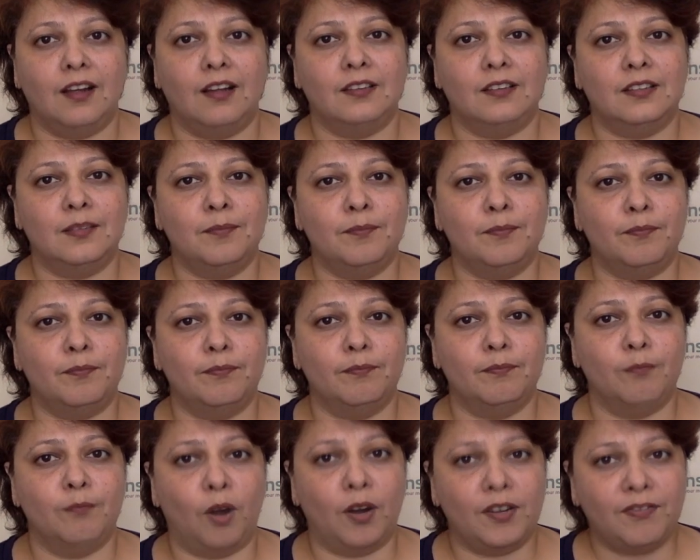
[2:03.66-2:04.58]
the
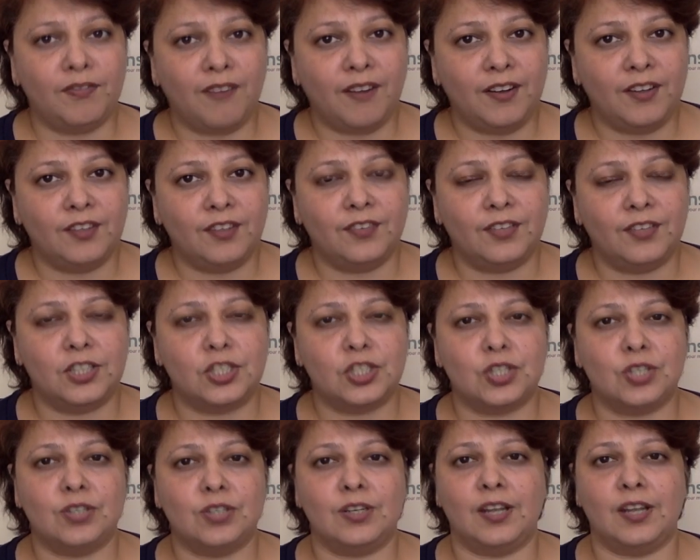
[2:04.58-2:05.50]
modified
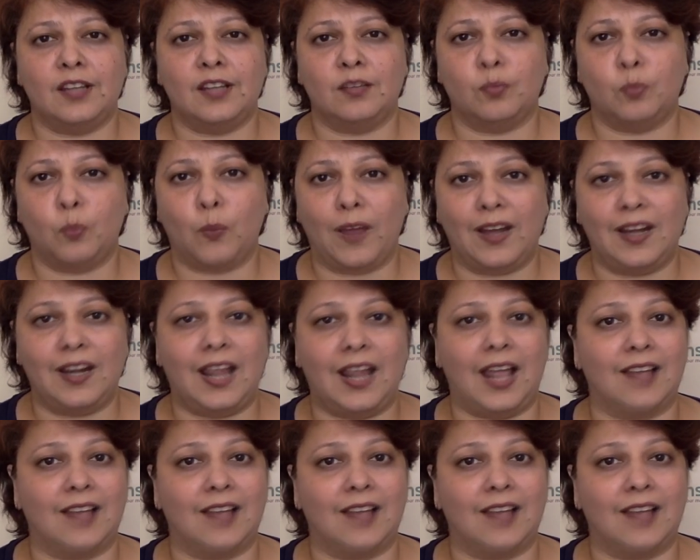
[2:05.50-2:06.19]
duration as well